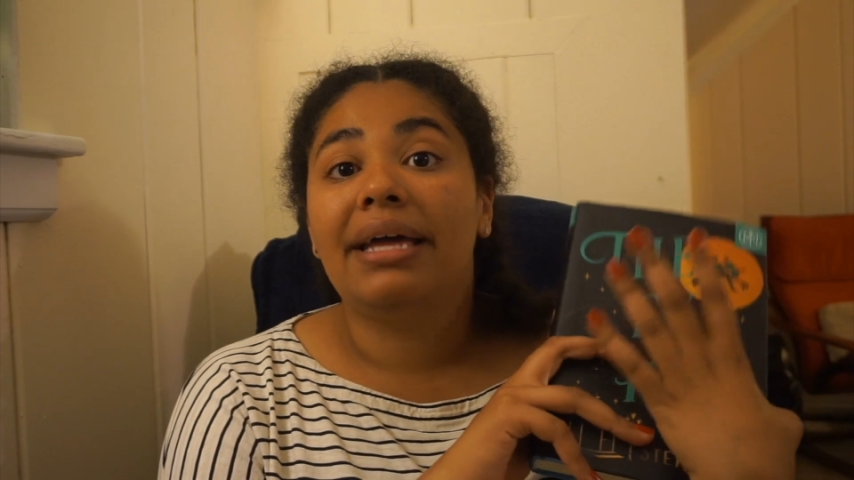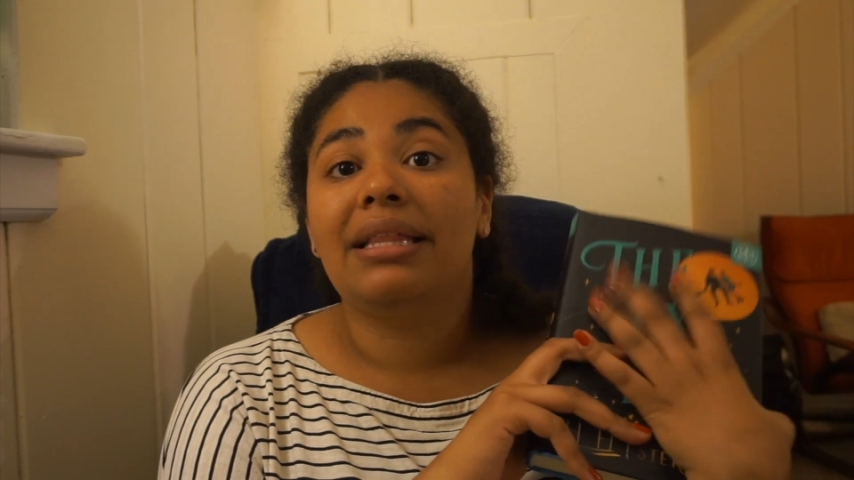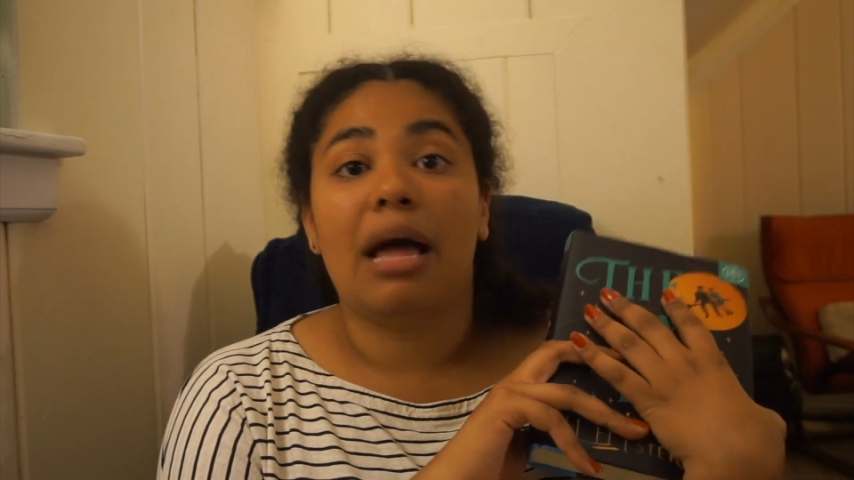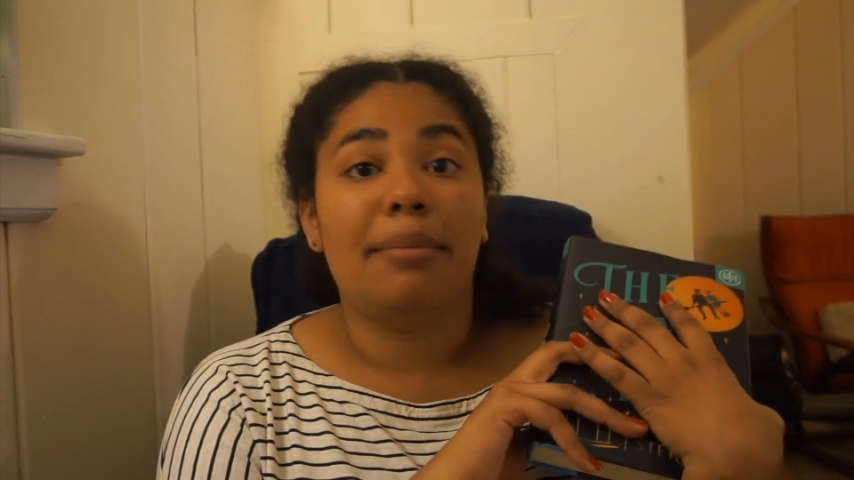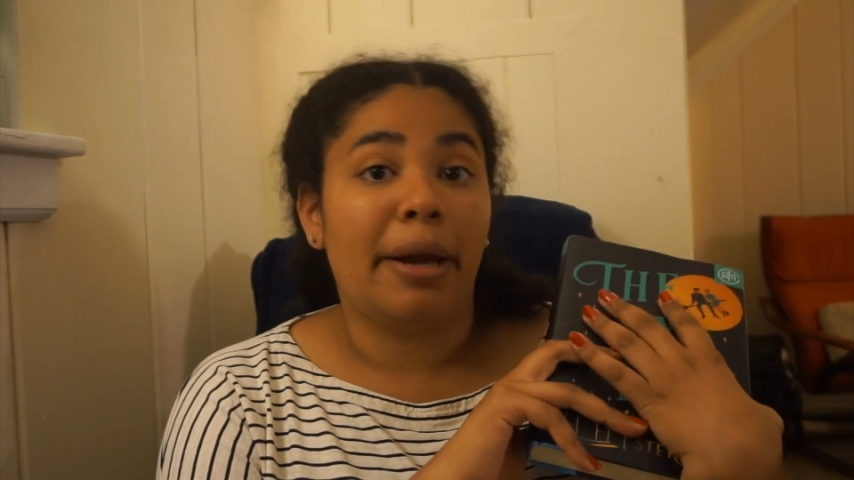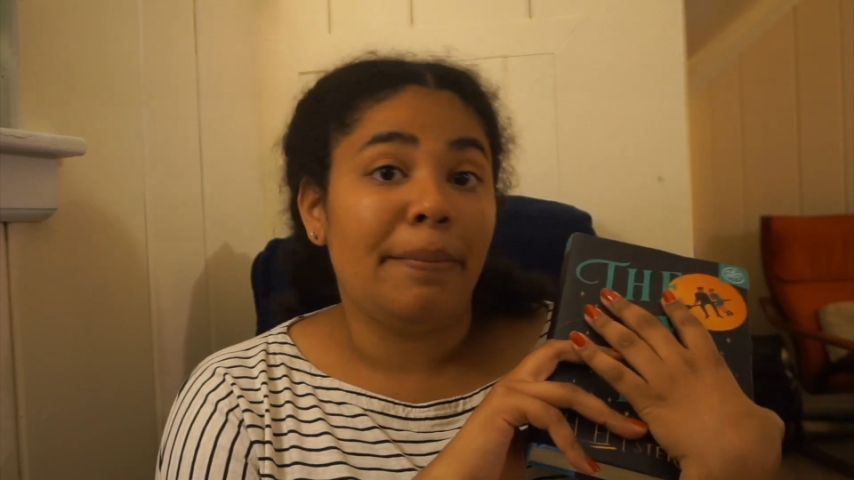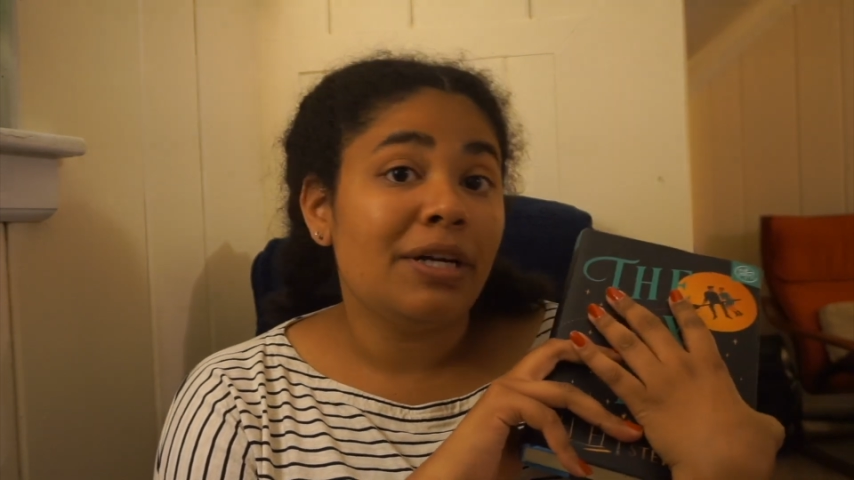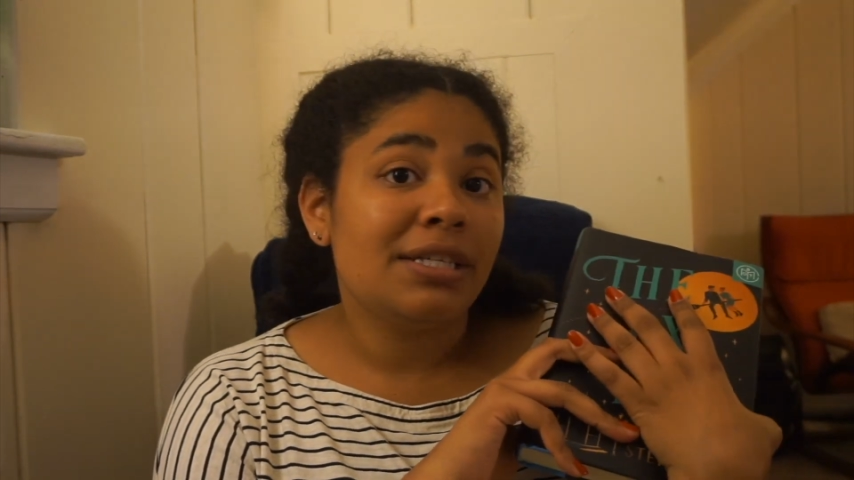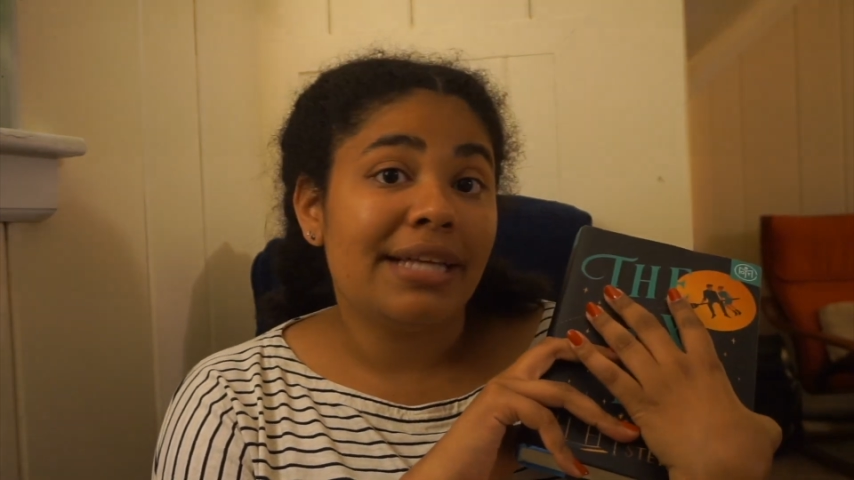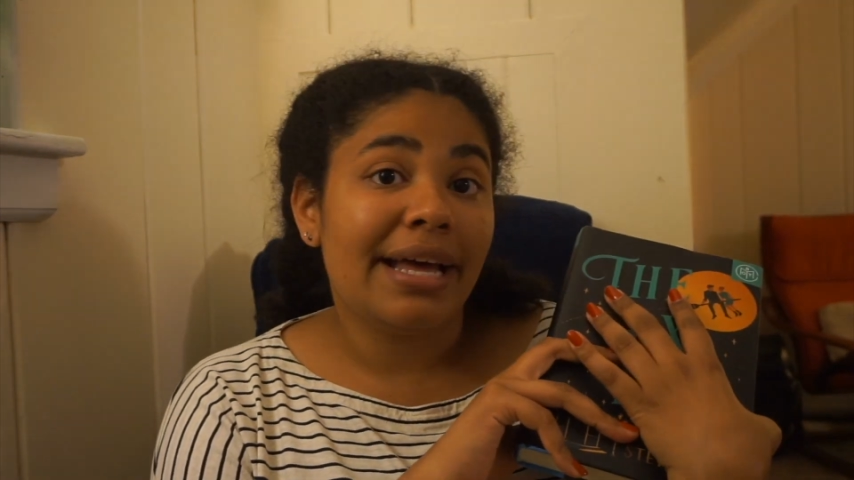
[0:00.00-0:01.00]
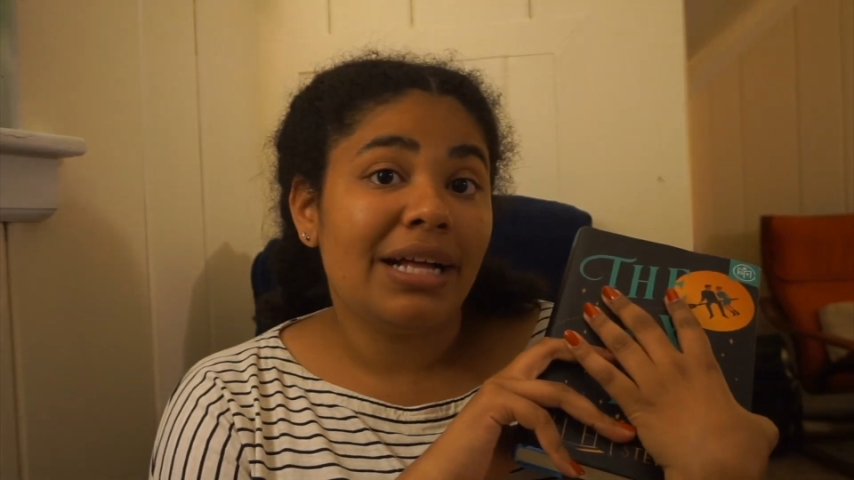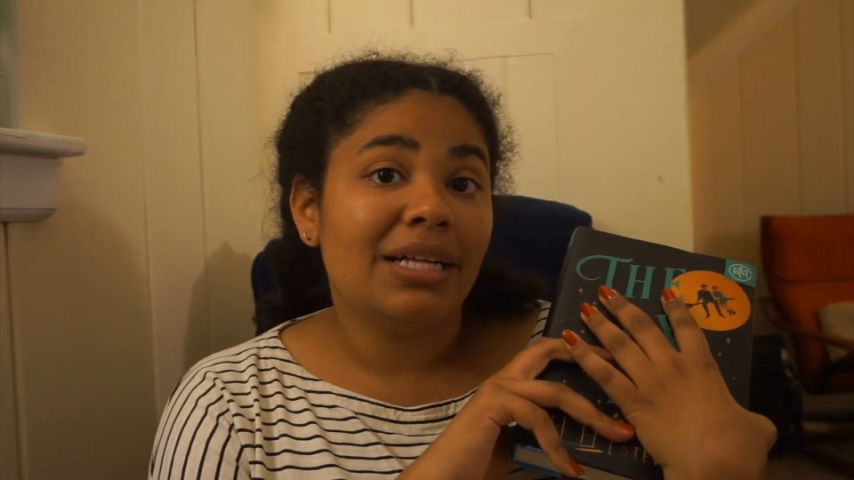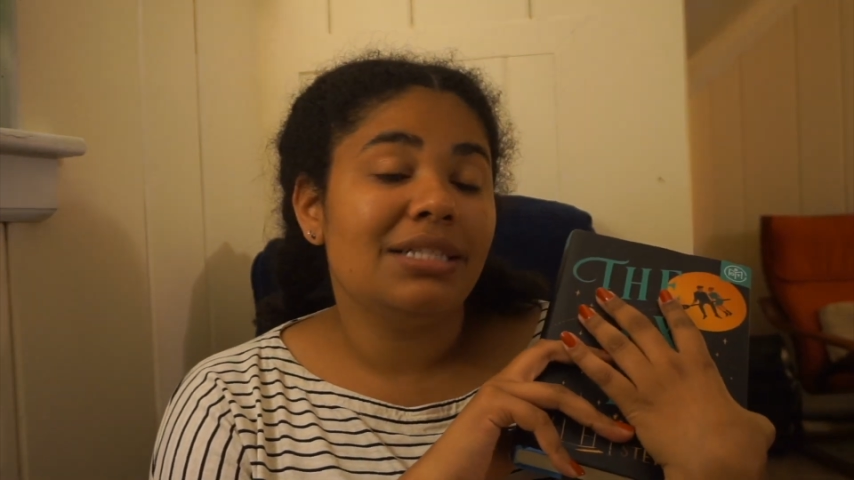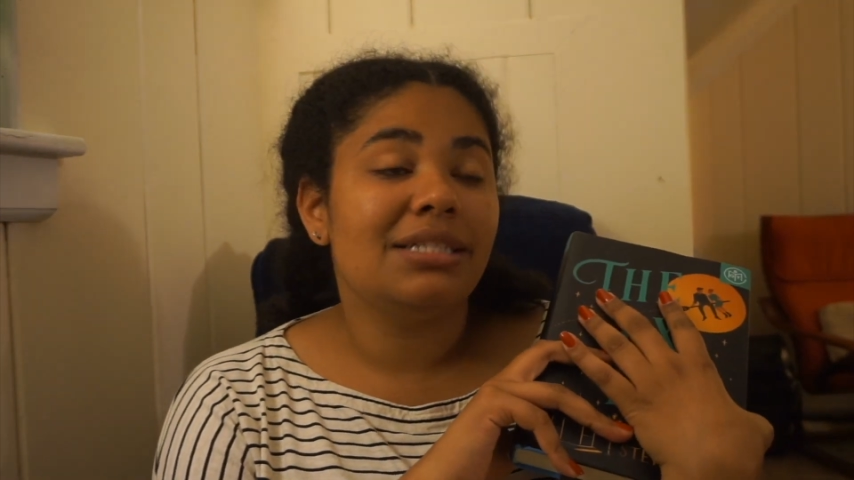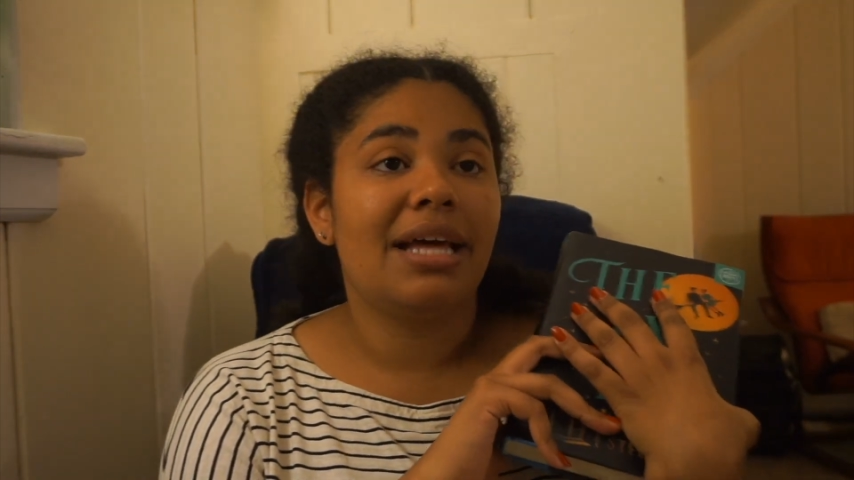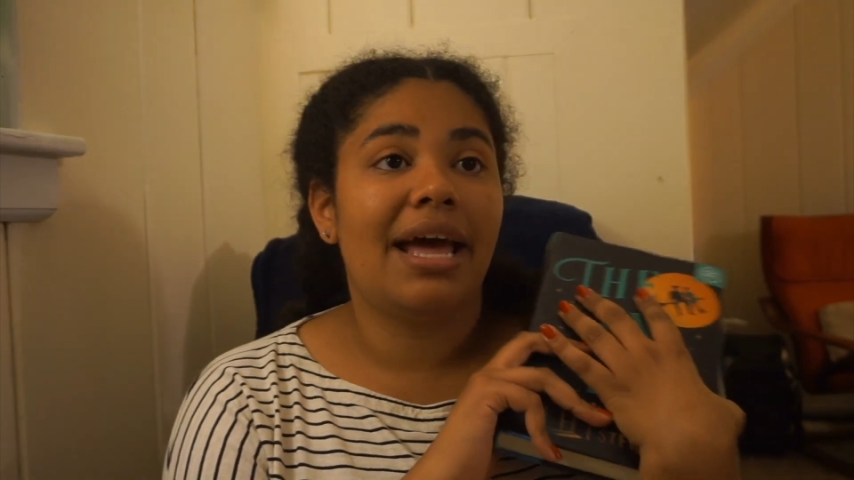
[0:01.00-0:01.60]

library book sales,